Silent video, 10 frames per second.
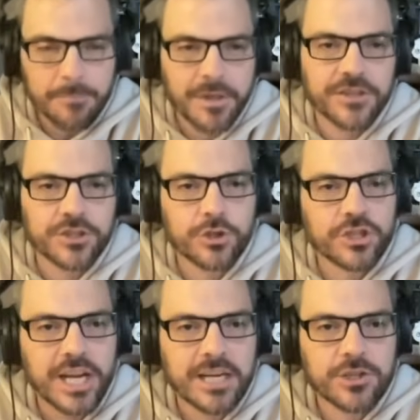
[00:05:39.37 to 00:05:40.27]
But the
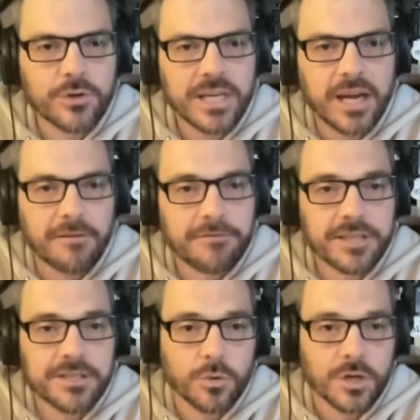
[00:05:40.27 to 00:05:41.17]
trajectory of
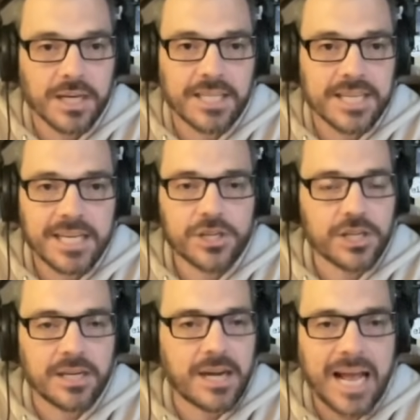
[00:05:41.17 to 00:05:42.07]
this
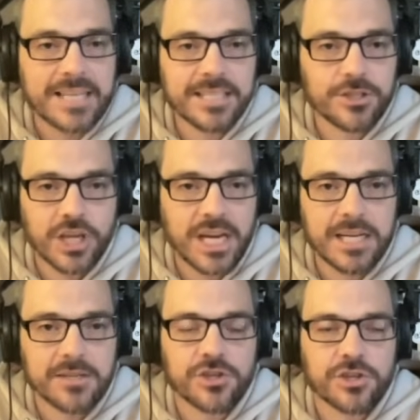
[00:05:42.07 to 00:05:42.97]
organization hasn't
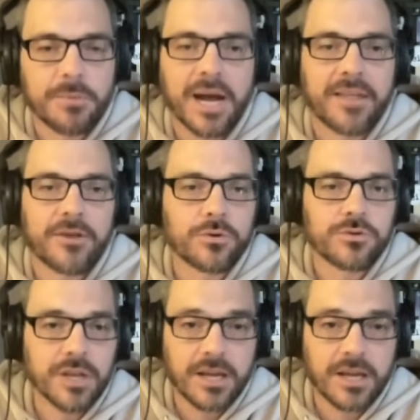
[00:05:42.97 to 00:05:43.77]
changed by those